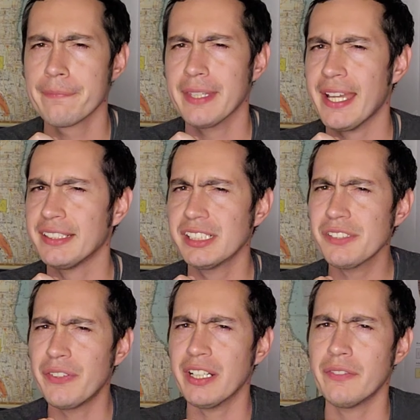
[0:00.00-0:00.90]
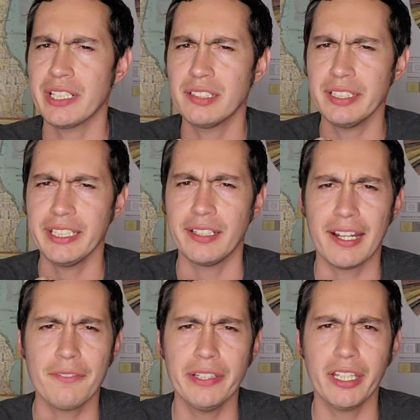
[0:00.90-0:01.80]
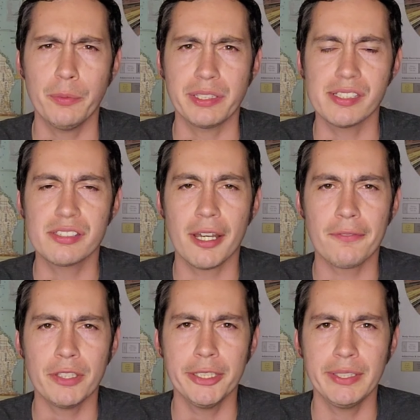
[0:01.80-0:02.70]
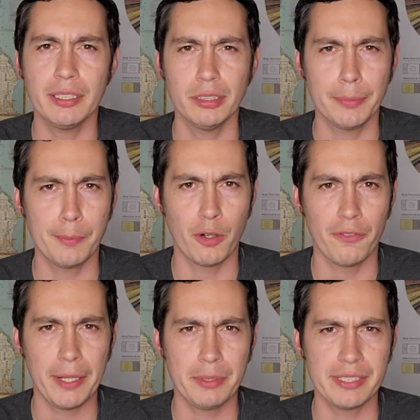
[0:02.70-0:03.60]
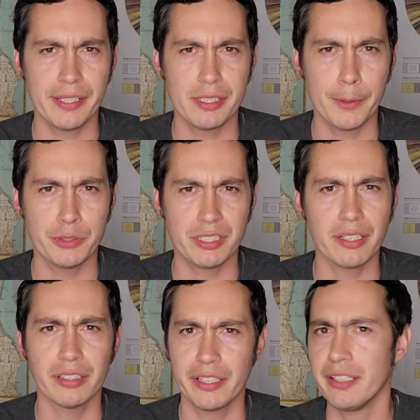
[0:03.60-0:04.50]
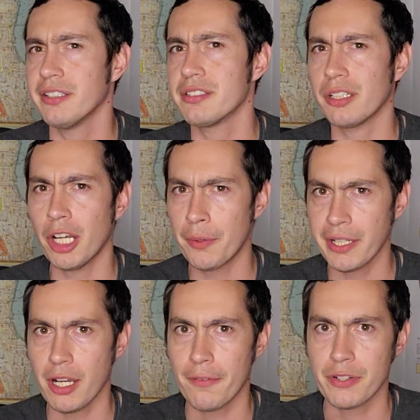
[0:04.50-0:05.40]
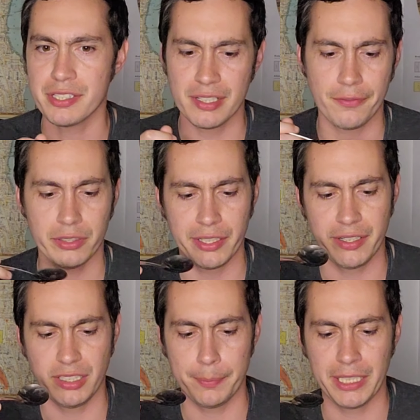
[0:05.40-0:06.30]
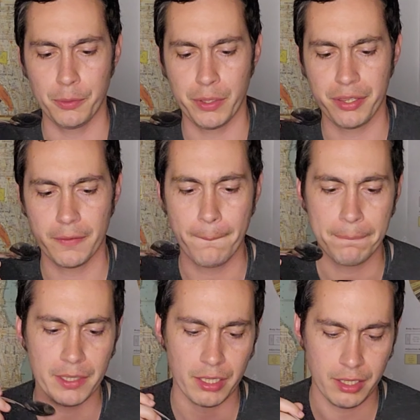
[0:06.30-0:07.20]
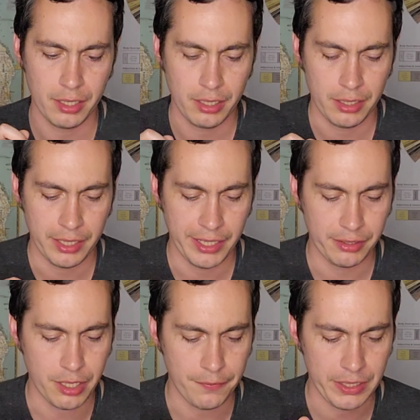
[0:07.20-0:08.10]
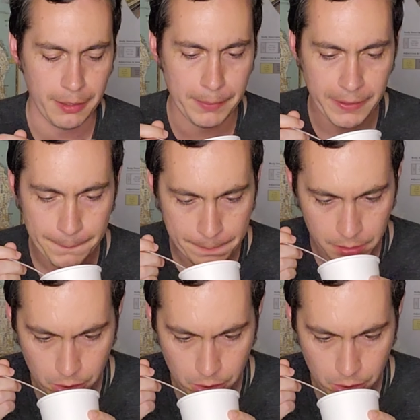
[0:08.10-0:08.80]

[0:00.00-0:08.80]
Yeah, it's just very, very clean. And I feel like with this coffee, you need a little bit more vibrancy as opposed to the clarity because it already offers enough clarity to begin with. And coffee 8B.